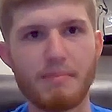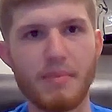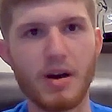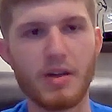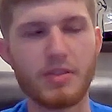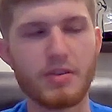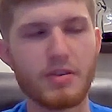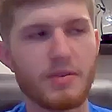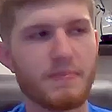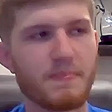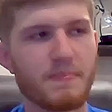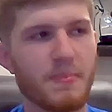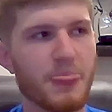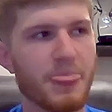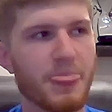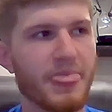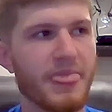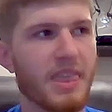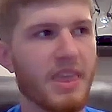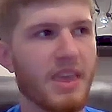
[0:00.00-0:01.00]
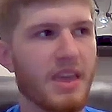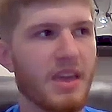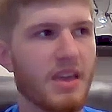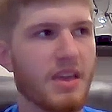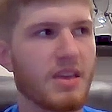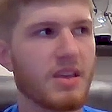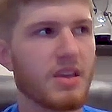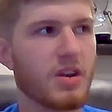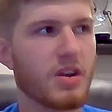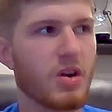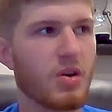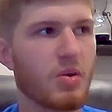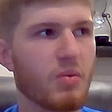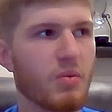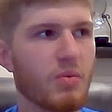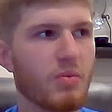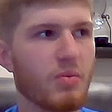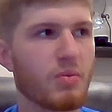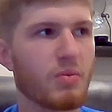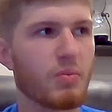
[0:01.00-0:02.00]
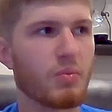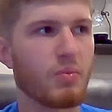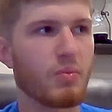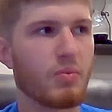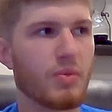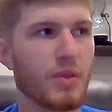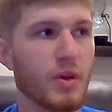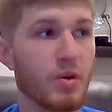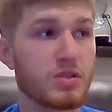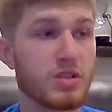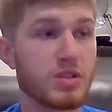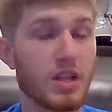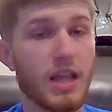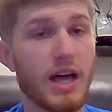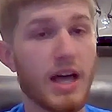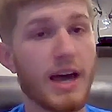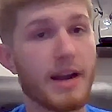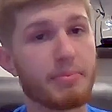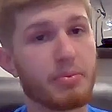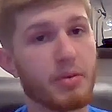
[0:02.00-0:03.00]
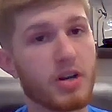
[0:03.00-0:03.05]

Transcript: mother, you know, there was a lot of